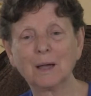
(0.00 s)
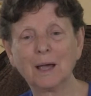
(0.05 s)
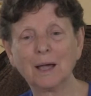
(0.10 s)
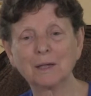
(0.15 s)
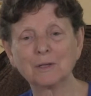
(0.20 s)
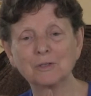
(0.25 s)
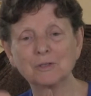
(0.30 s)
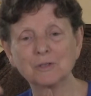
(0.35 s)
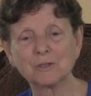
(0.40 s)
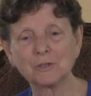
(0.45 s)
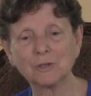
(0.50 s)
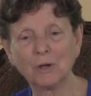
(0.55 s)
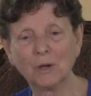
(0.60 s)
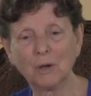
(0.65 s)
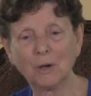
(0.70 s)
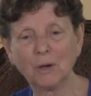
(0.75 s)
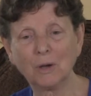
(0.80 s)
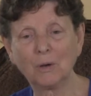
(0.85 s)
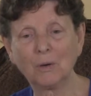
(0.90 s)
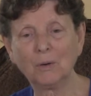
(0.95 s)

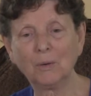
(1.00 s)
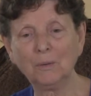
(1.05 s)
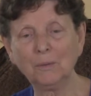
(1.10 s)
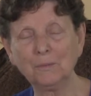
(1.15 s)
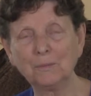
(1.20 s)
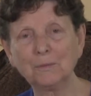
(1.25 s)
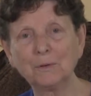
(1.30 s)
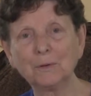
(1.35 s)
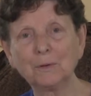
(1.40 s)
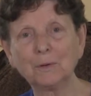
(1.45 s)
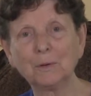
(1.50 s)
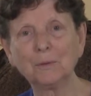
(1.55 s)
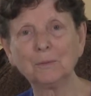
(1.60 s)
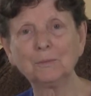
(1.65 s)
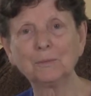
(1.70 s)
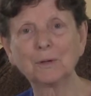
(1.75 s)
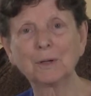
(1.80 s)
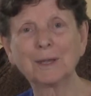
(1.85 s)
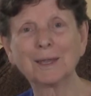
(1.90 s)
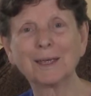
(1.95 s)
saw over and
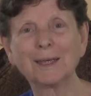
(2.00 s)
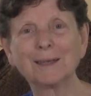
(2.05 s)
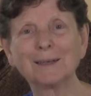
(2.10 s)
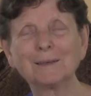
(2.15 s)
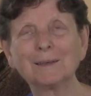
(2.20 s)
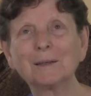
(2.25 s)
over again,